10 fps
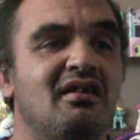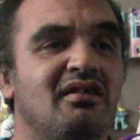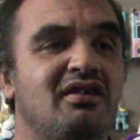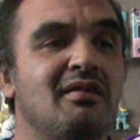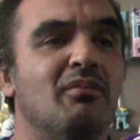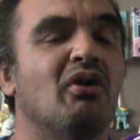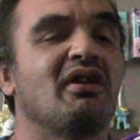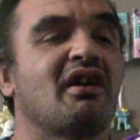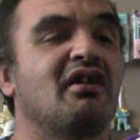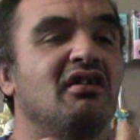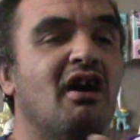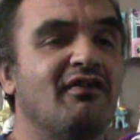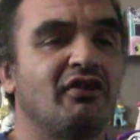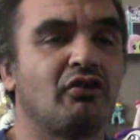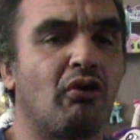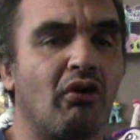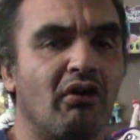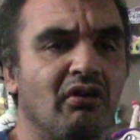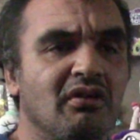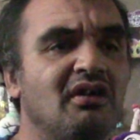seem more like a lover's
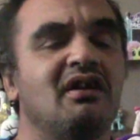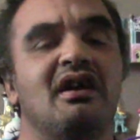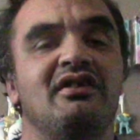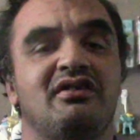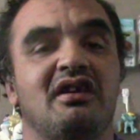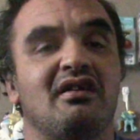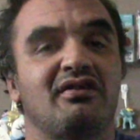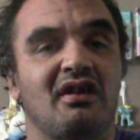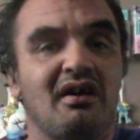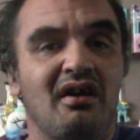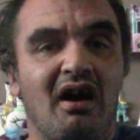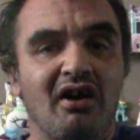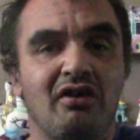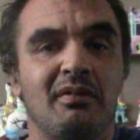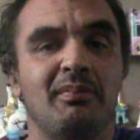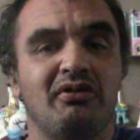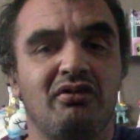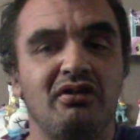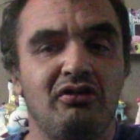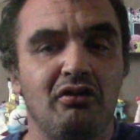quarrel instead of an argument
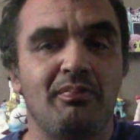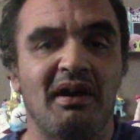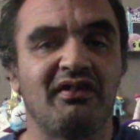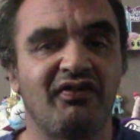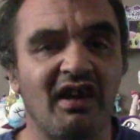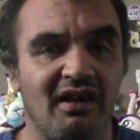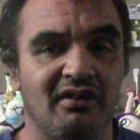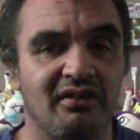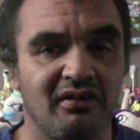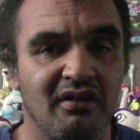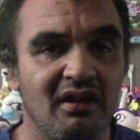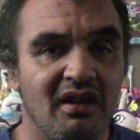between two best friends.